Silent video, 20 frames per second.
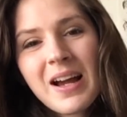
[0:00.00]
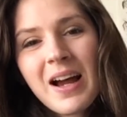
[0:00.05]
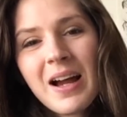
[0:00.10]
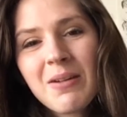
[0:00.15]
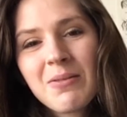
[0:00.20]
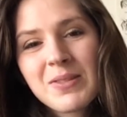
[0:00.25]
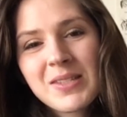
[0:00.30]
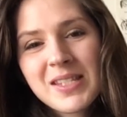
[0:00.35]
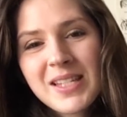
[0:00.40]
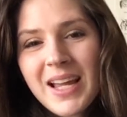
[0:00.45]

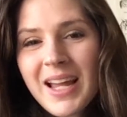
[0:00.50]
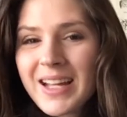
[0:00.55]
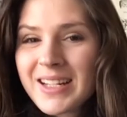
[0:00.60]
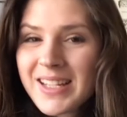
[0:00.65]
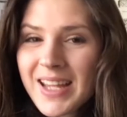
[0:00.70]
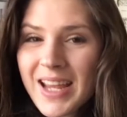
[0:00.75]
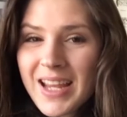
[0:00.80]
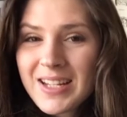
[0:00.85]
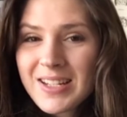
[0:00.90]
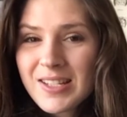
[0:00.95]
I was
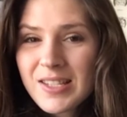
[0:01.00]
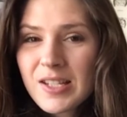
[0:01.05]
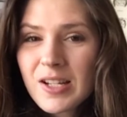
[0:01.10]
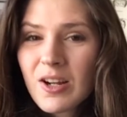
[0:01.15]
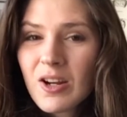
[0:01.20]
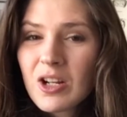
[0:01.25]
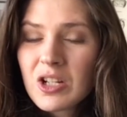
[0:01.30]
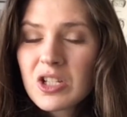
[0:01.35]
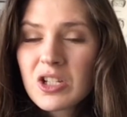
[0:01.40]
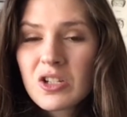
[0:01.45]
tagged ages
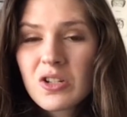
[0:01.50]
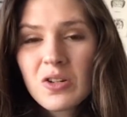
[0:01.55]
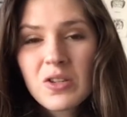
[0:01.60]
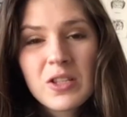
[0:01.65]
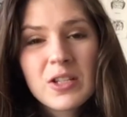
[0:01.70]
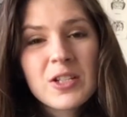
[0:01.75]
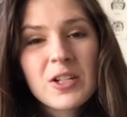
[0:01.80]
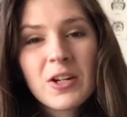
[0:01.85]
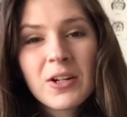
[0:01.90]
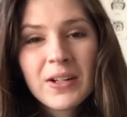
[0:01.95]
ago to do
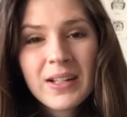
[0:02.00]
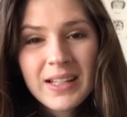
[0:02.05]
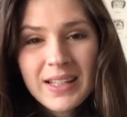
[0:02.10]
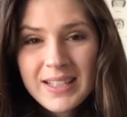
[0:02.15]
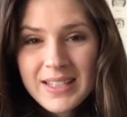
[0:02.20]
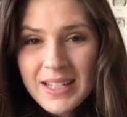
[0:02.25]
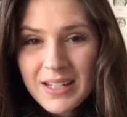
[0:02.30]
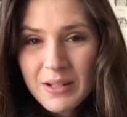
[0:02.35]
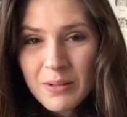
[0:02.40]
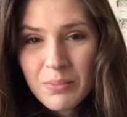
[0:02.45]
the
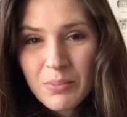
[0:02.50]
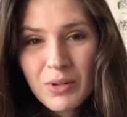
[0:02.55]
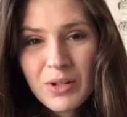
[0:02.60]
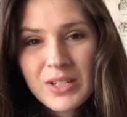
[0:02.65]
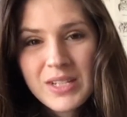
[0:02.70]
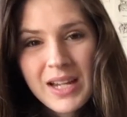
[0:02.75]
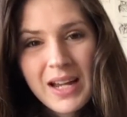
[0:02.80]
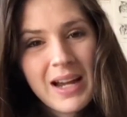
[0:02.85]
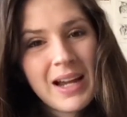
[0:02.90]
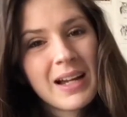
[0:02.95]
Totally Didn't
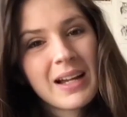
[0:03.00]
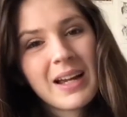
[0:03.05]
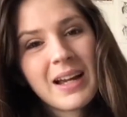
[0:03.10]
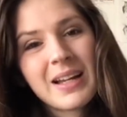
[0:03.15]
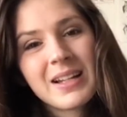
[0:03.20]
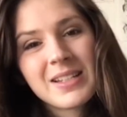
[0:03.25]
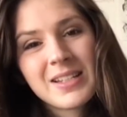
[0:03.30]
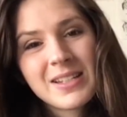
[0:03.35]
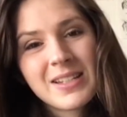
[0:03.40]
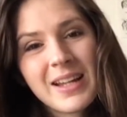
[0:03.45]
book tag,
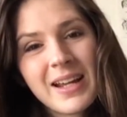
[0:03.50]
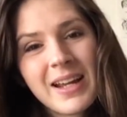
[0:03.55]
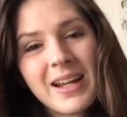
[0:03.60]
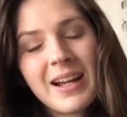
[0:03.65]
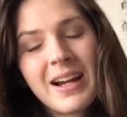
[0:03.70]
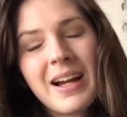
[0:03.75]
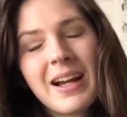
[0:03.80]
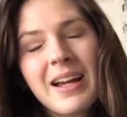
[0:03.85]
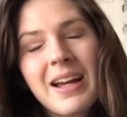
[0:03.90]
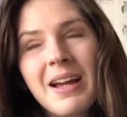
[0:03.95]
and today
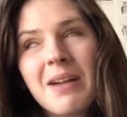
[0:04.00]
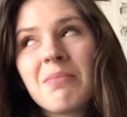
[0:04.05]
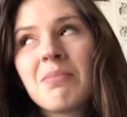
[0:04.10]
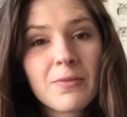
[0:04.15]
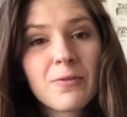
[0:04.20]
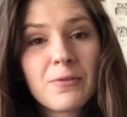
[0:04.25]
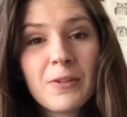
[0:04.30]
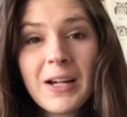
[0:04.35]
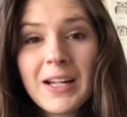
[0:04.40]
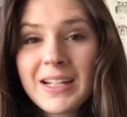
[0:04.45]
I am
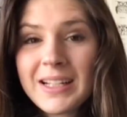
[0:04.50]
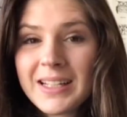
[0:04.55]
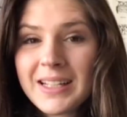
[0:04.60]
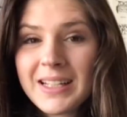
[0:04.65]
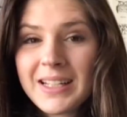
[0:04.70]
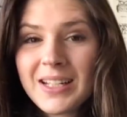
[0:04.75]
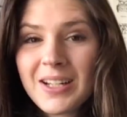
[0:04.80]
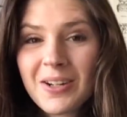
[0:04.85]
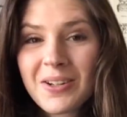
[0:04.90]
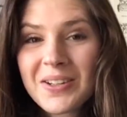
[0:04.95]

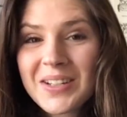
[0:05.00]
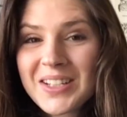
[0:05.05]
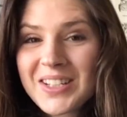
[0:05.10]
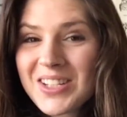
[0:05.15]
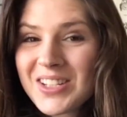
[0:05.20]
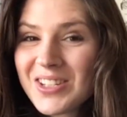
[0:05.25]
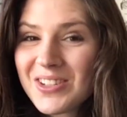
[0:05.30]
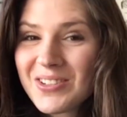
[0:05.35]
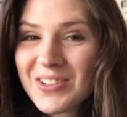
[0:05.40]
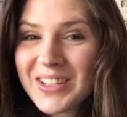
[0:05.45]
finally going to do